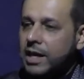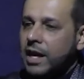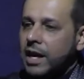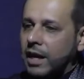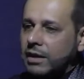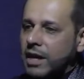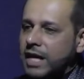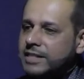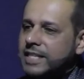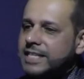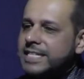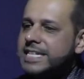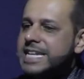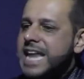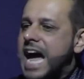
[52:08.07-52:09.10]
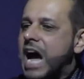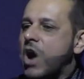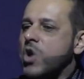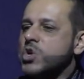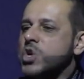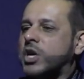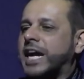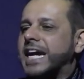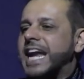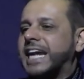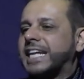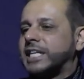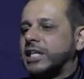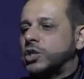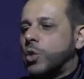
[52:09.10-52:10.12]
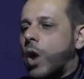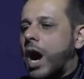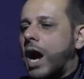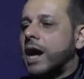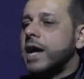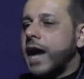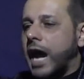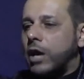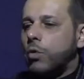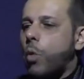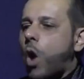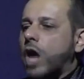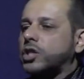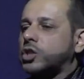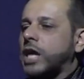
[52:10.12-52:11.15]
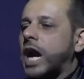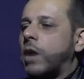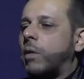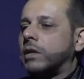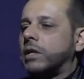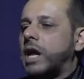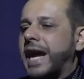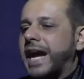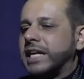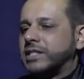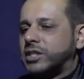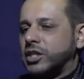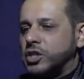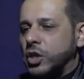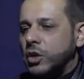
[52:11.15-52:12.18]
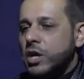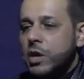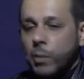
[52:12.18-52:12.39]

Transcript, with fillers: Allah says, now you connect the dua and watch how Allah answers you.